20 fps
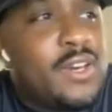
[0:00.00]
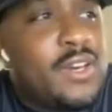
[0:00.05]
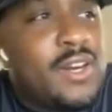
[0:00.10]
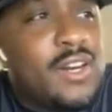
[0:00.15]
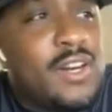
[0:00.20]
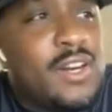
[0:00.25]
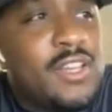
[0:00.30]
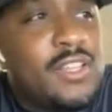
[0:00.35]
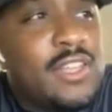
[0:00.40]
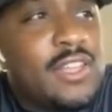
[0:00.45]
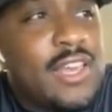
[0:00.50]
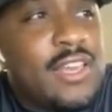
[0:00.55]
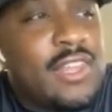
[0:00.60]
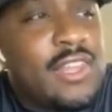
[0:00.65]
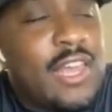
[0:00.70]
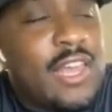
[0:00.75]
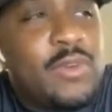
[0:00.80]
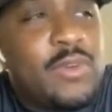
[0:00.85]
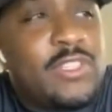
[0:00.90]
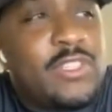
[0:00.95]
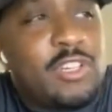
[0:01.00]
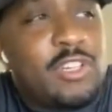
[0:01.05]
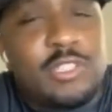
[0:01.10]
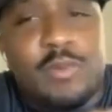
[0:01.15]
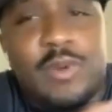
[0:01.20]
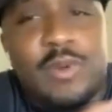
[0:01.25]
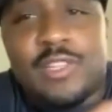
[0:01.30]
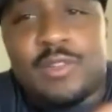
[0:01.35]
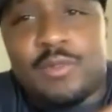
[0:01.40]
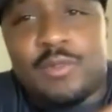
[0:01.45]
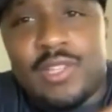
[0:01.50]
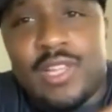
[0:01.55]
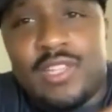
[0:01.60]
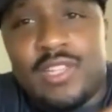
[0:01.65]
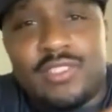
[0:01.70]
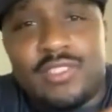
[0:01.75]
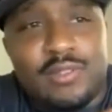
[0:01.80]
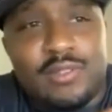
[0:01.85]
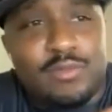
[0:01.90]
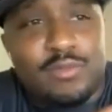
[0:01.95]
like we talked about the
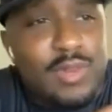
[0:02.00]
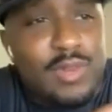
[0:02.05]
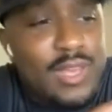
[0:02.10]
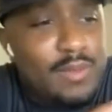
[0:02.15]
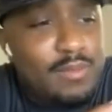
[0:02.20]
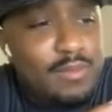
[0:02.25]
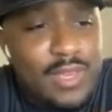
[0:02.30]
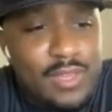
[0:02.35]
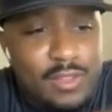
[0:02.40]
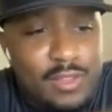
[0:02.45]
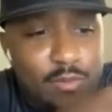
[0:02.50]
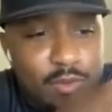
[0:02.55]
relationships, right, man?